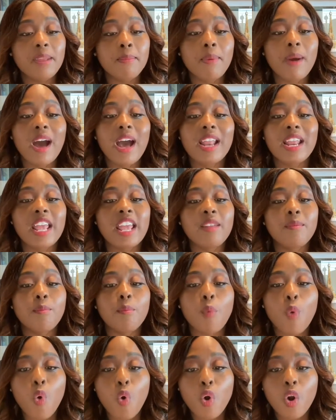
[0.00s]
Pot,
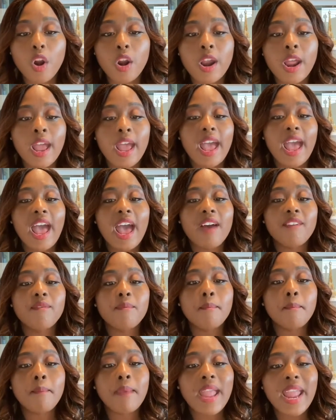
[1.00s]
and more have
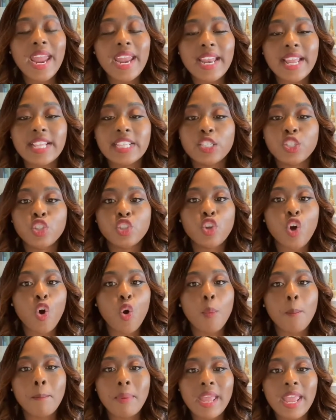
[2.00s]
made it
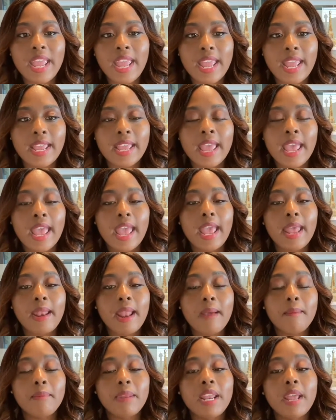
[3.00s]
so big and
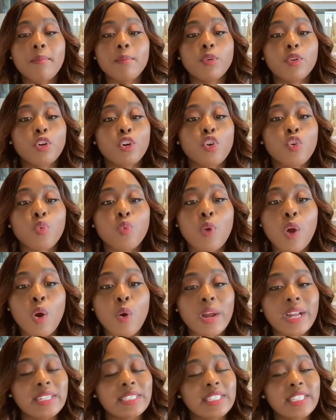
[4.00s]
have been able to
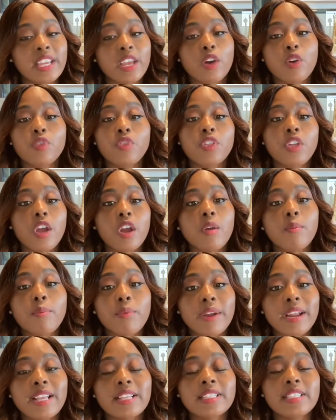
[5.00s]
grow and scale their
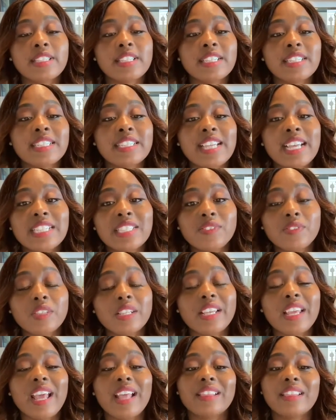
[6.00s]
brands
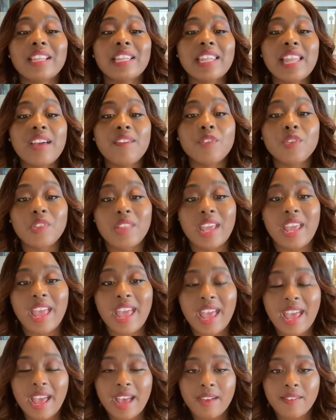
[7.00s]
successfully at the level they
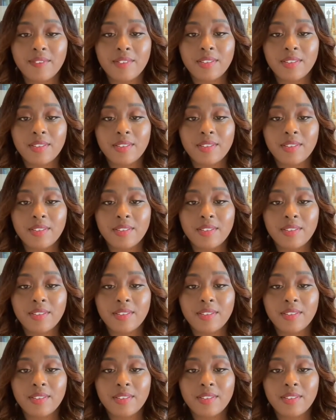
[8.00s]
have.